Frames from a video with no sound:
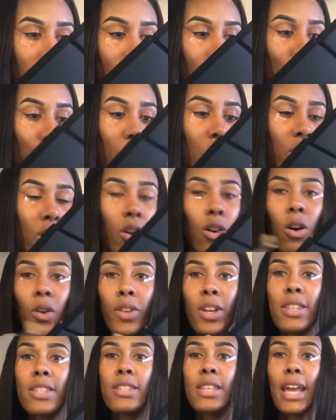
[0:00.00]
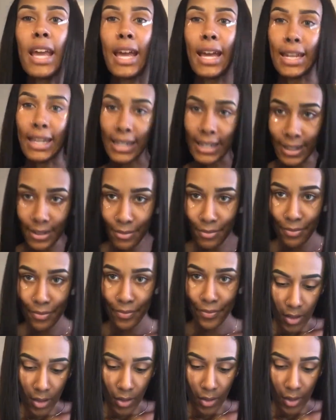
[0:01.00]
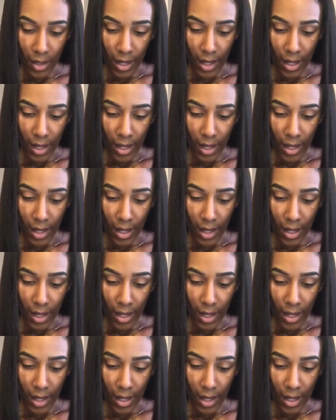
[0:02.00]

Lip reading: we're gonna call this Sand. So